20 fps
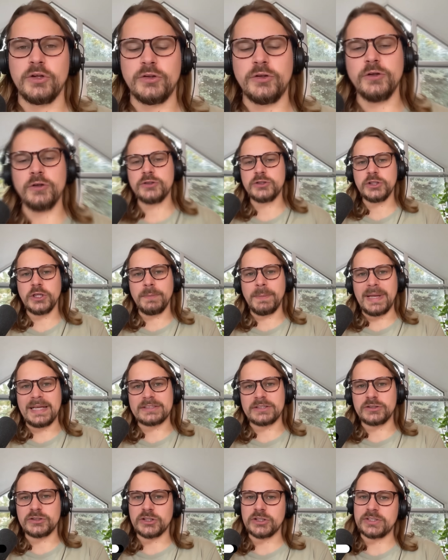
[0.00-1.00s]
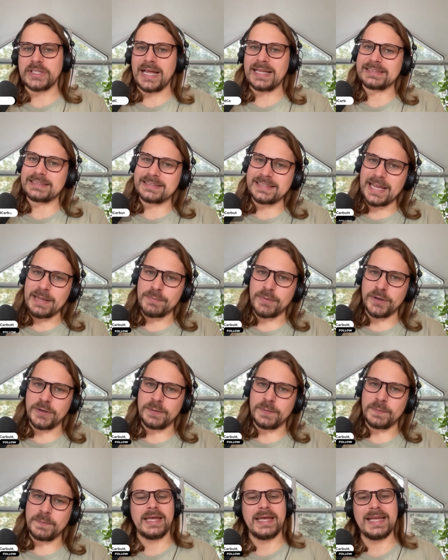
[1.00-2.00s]
YouTube isn't just
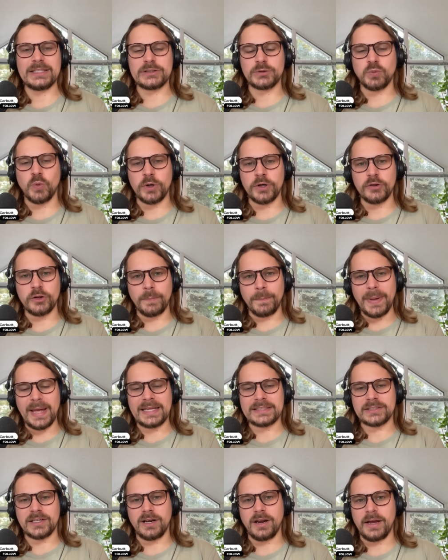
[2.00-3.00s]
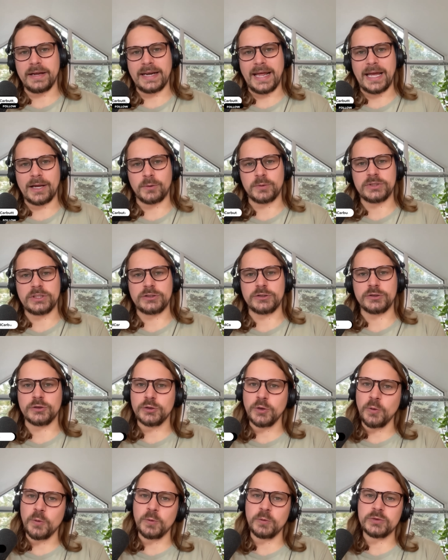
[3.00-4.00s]
entertainment, it's one of the best client acquisition
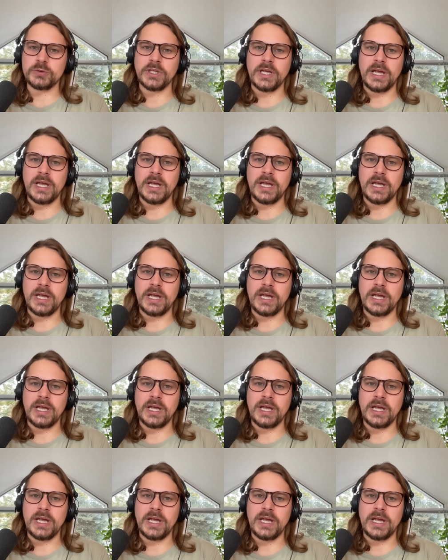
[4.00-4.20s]
tools